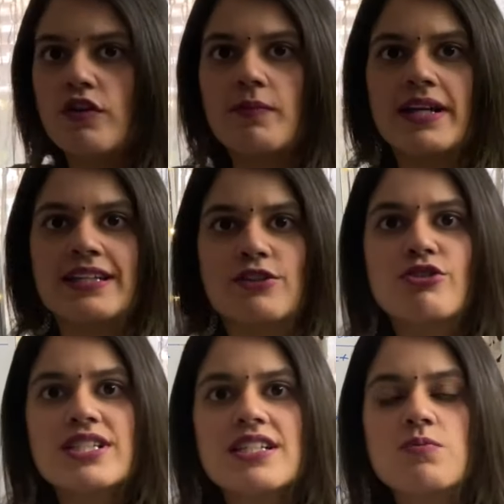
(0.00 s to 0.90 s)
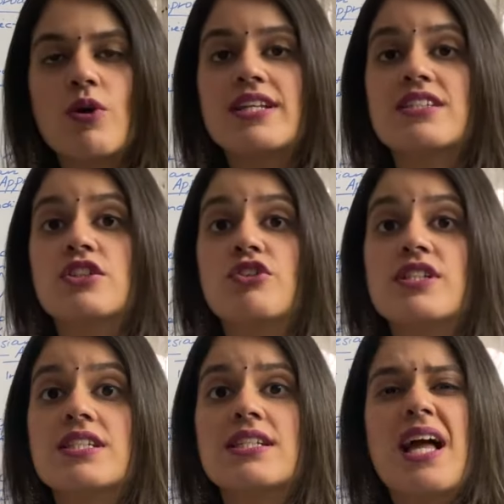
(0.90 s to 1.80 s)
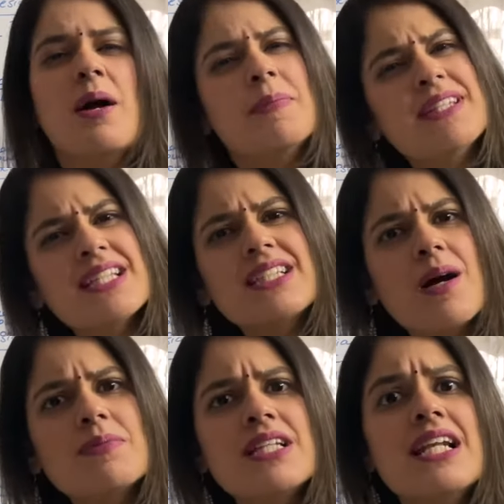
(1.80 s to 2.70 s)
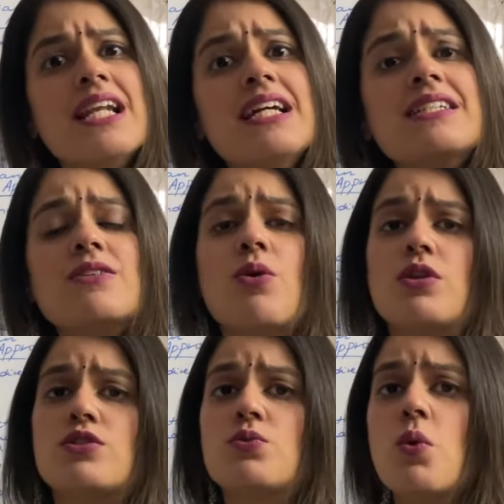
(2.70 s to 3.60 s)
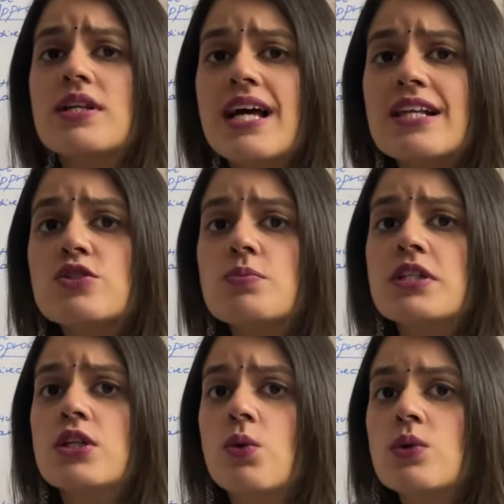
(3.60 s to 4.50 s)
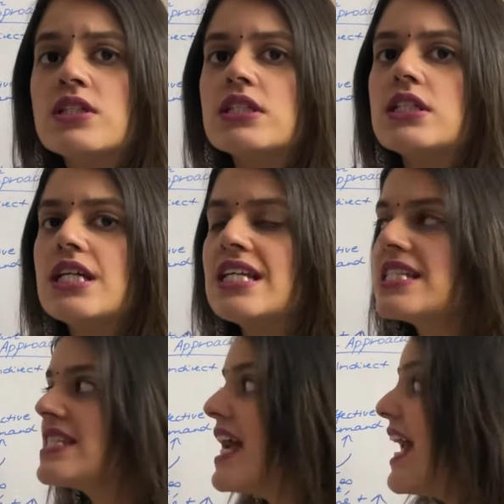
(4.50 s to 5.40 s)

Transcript: of money increases, prices increases. But this comes in later on. So what has to be noted is